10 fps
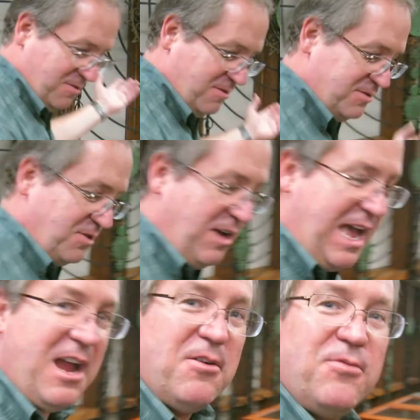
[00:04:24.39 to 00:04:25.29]
So
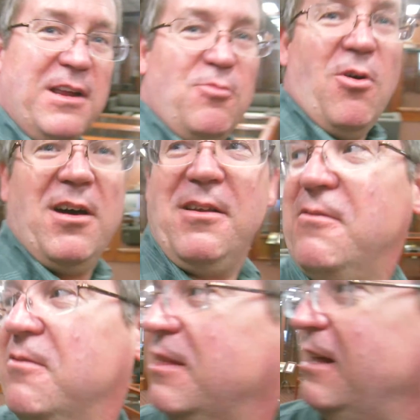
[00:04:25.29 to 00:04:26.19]
every one
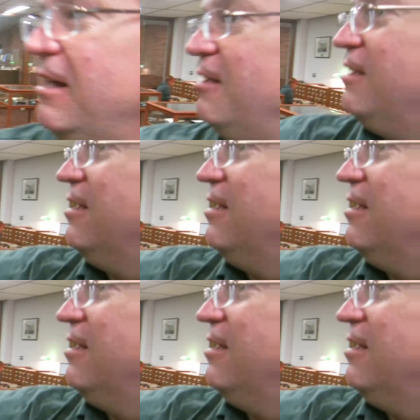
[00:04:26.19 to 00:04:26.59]
of the